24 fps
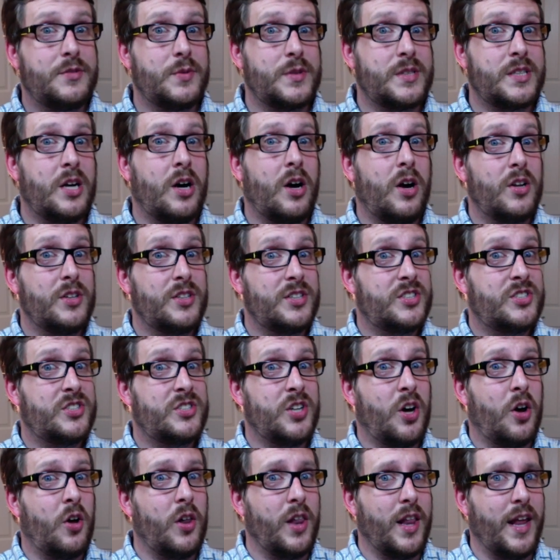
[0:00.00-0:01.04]
was called
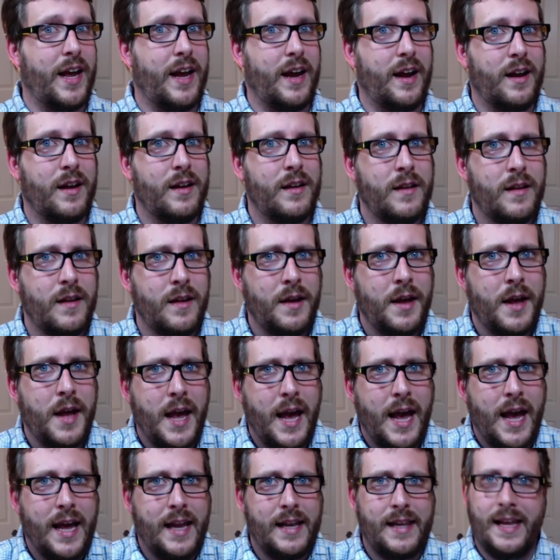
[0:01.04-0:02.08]
souling,
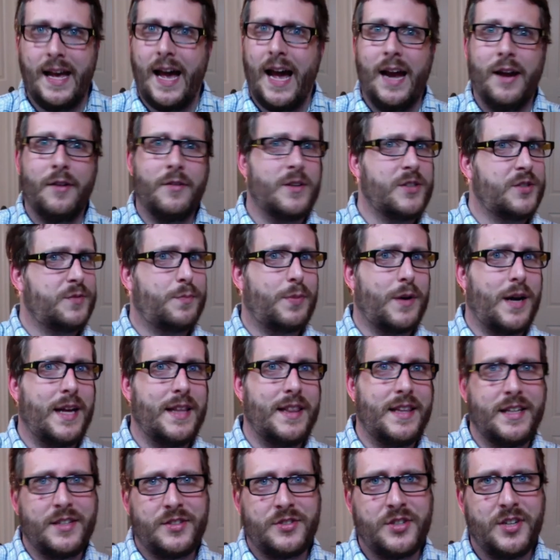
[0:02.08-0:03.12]
and the Irish brought
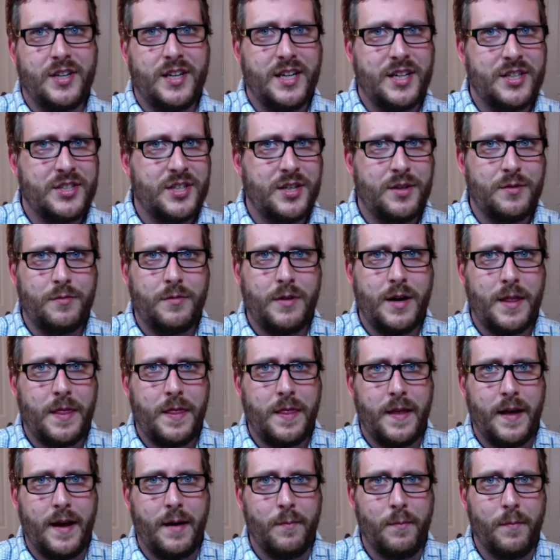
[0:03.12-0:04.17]
this tradition with
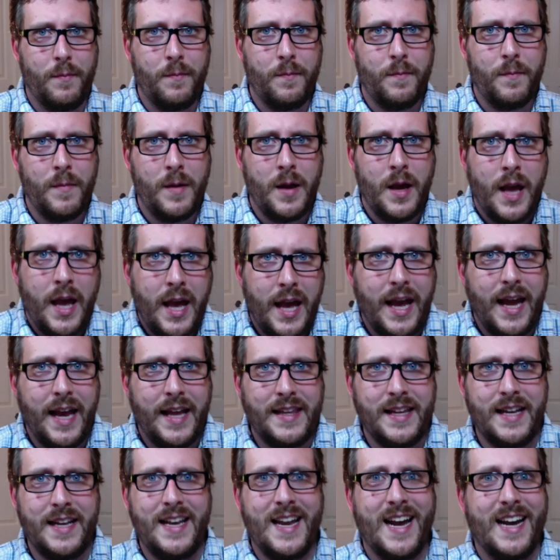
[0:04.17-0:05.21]
them. In
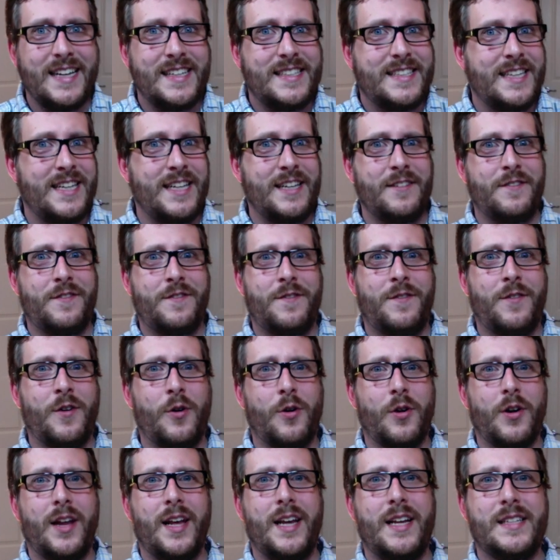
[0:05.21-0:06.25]
the
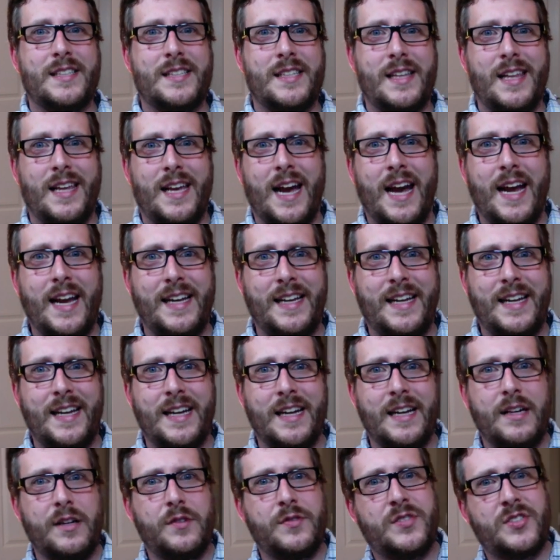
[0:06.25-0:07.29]
1940s, the
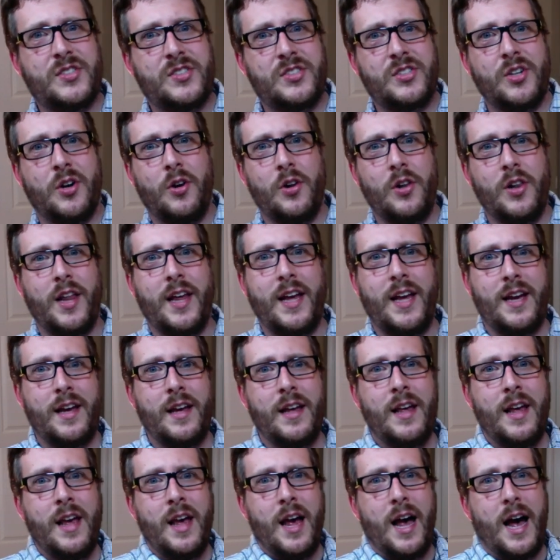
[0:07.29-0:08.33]
idea of souling
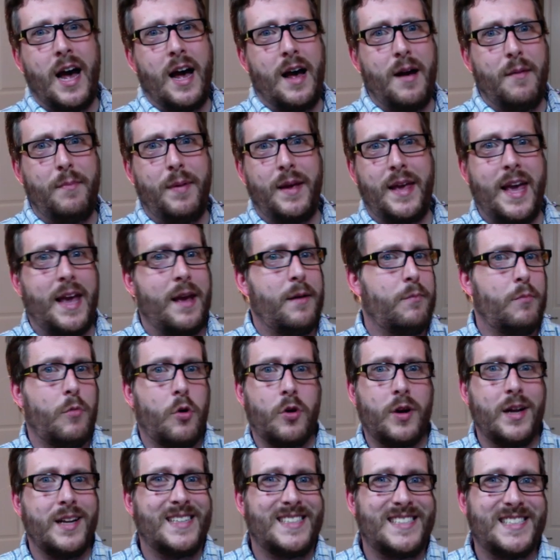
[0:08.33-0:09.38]
uh, became
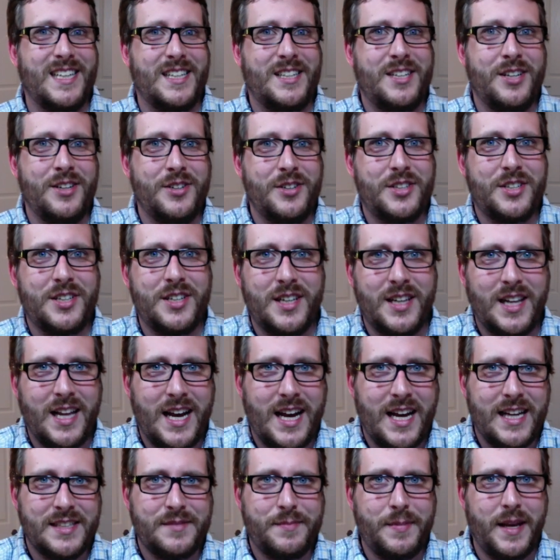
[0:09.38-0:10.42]
more
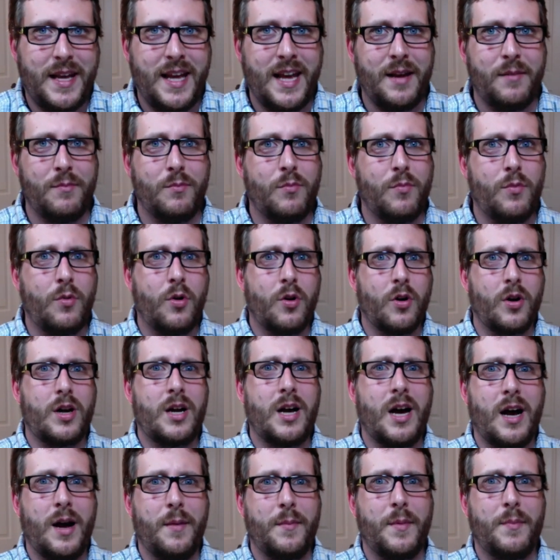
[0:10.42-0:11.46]
institutionalized, became more
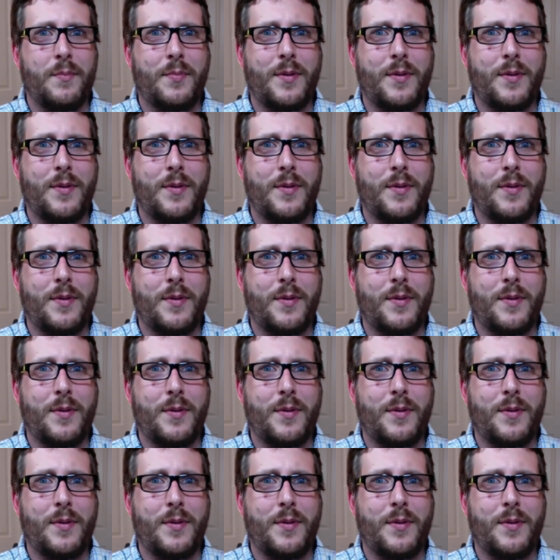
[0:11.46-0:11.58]
common